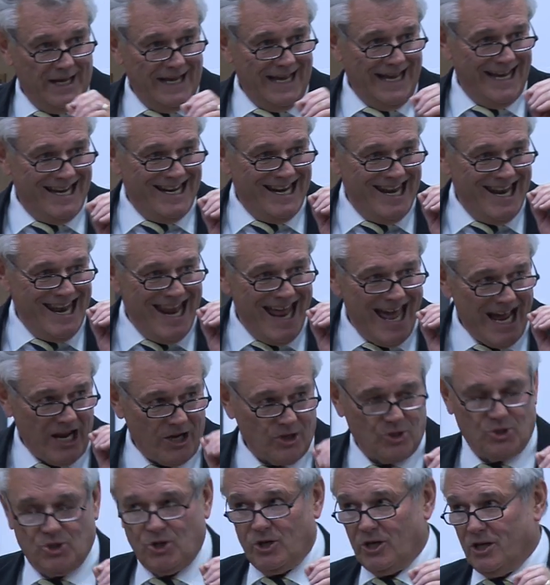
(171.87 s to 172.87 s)

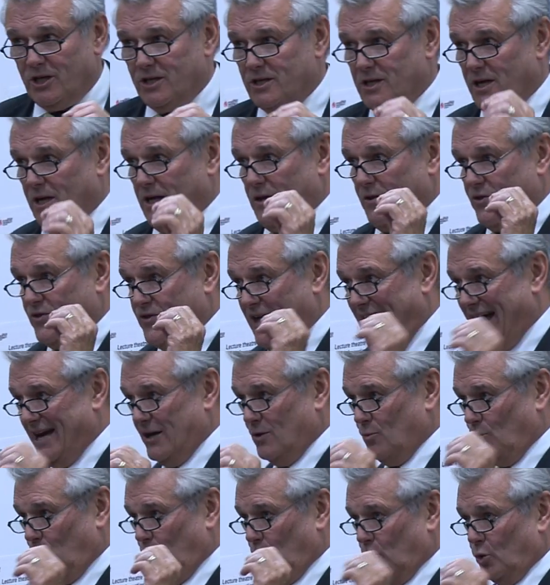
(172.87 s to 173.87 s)
elected
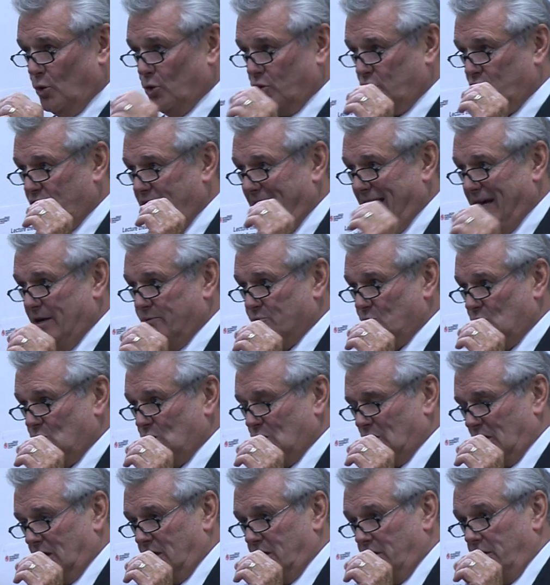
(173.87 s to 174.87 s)
that ward
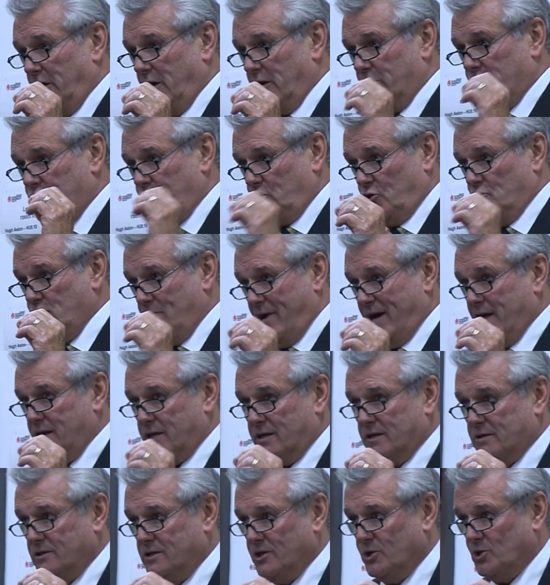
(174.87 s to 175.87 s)
councillor to
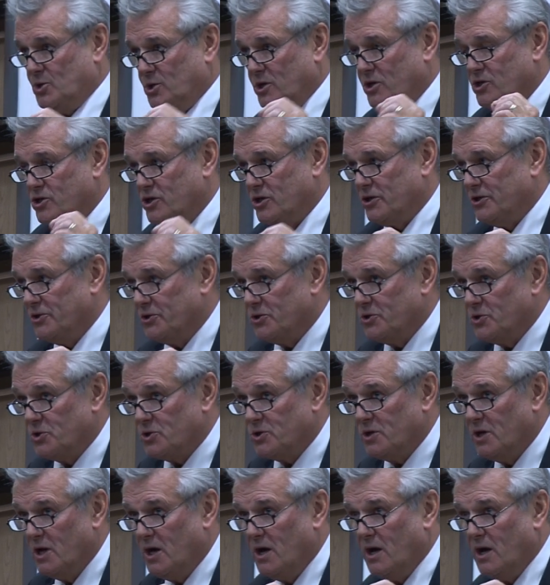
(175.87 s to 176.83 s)
make decisions.